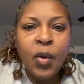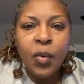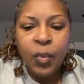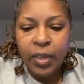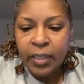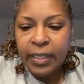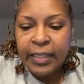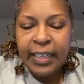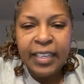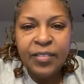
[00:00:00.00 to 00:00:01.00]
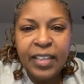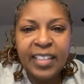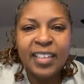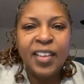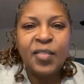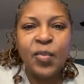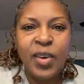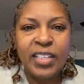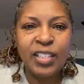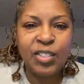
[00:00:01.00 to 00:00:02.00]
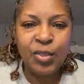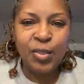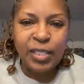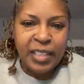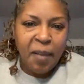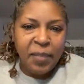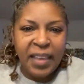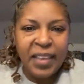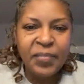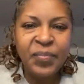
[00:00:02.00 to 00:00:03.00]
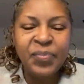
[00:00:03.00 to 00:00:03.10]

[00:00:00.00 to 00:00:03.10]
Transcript: Well, good evening. Wanted to stop in